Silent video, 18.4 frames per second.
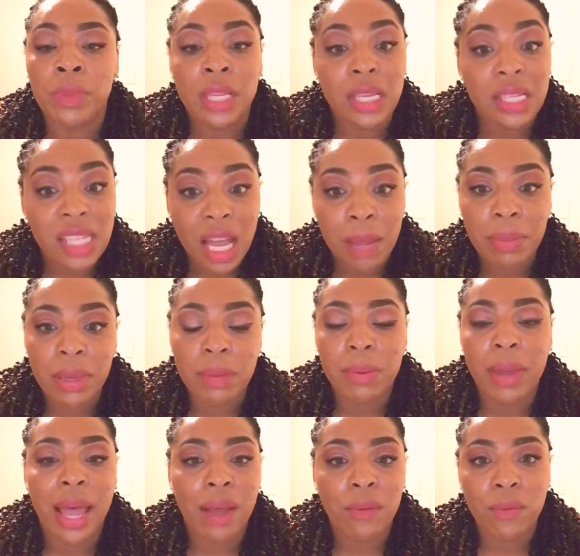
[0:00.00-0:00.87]
Some
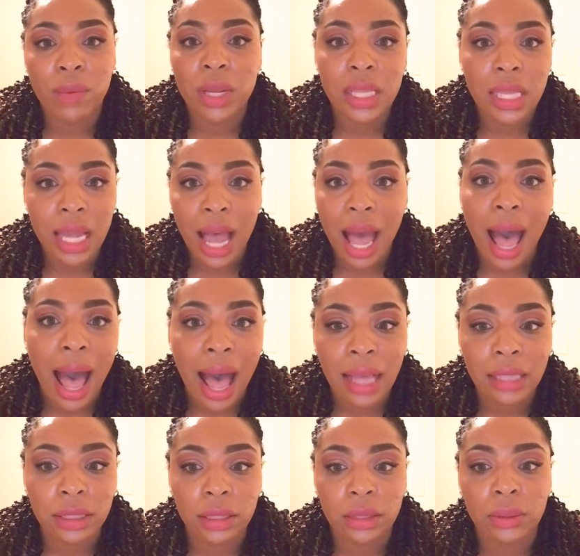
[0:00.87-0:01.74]
people have really
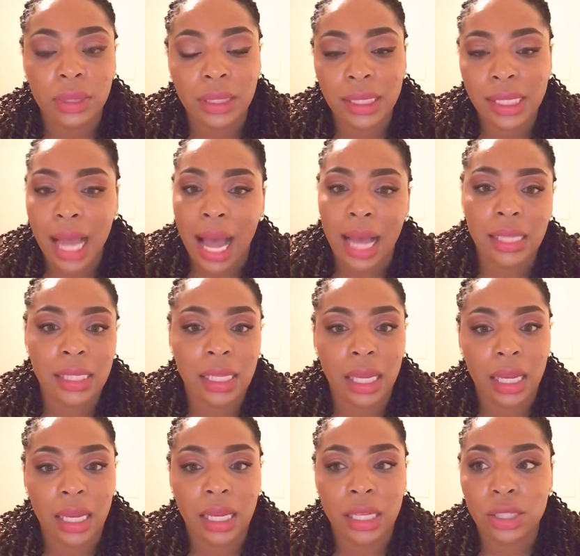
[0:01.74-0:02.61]
hostile and
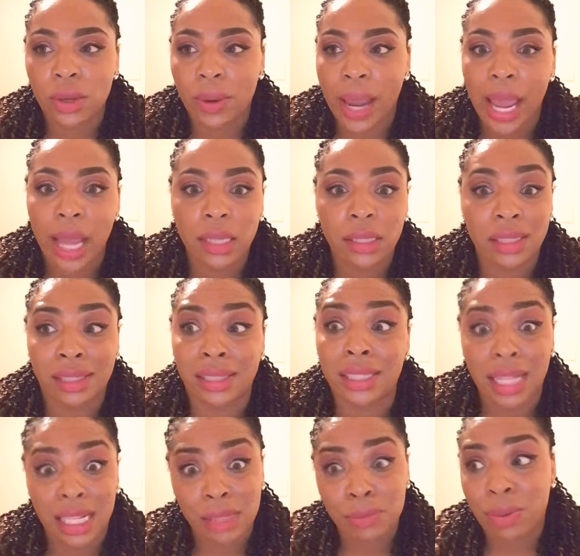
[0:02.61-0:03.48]
toxic interactions,
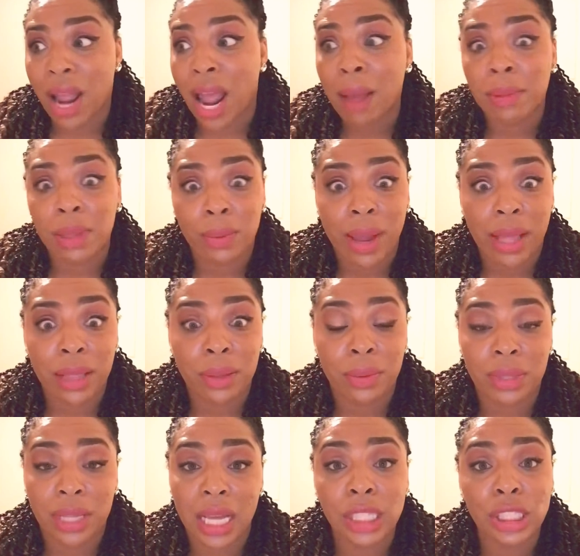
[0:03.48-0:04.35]
and that's probably why the
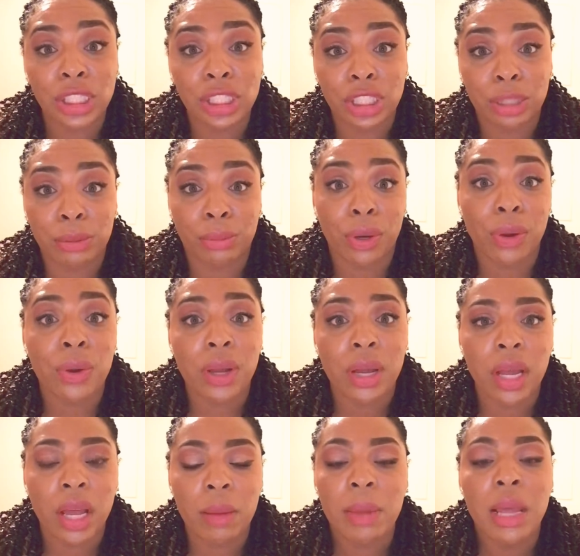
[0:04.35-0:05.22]
relationship broke
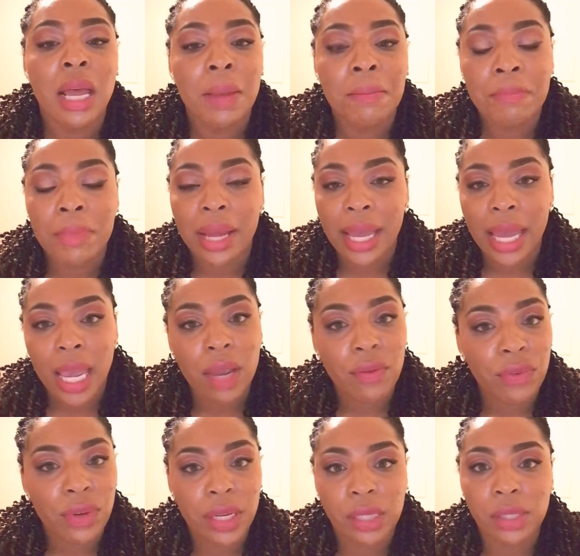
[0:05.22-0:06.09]
up. But
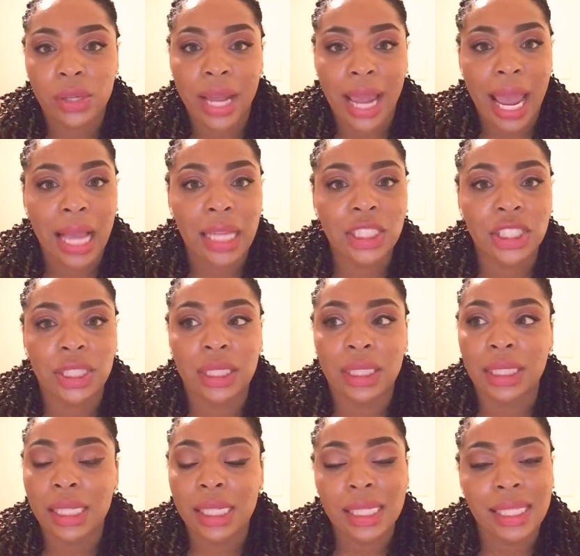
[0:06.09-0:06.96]
every
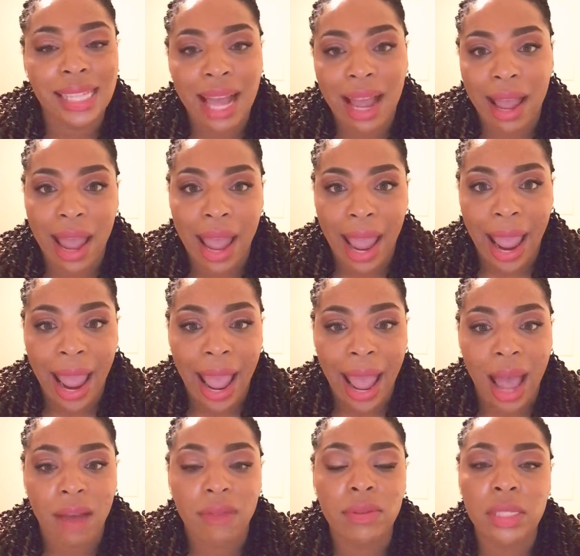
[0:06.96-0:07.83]
interaction does not
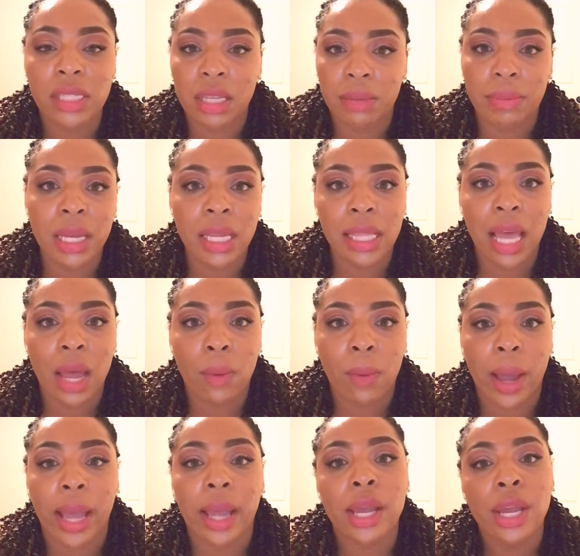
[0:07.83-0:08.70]
have to be that
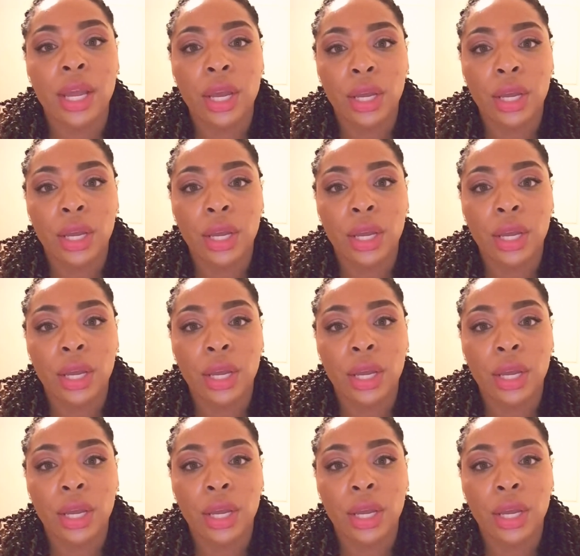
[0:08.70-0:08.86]
way.